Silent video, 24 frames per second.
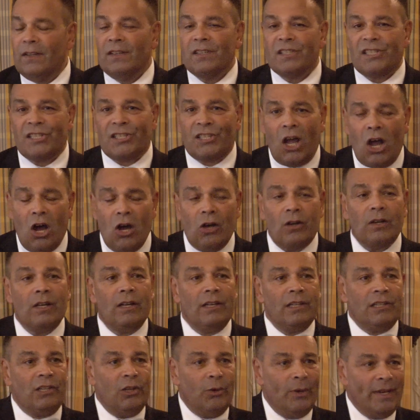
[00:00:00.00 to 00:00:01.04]

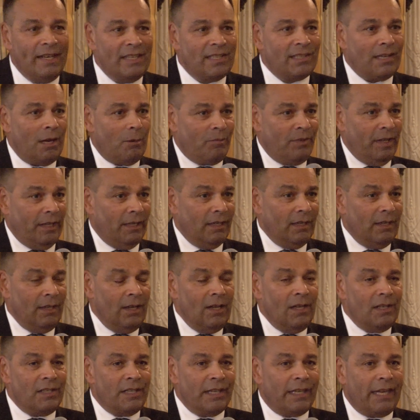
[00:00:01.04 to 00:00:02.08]
Start doing something
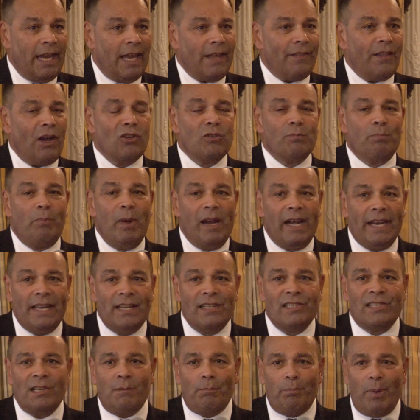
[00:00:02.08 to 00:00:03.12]
to get those
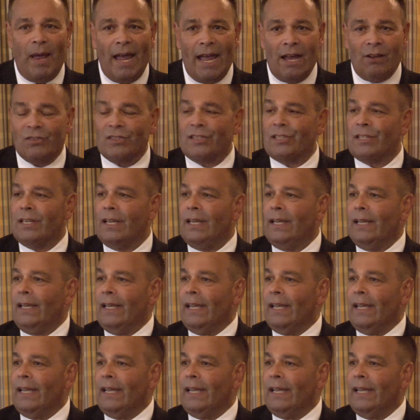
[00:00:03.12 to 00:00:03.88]
billions of pounds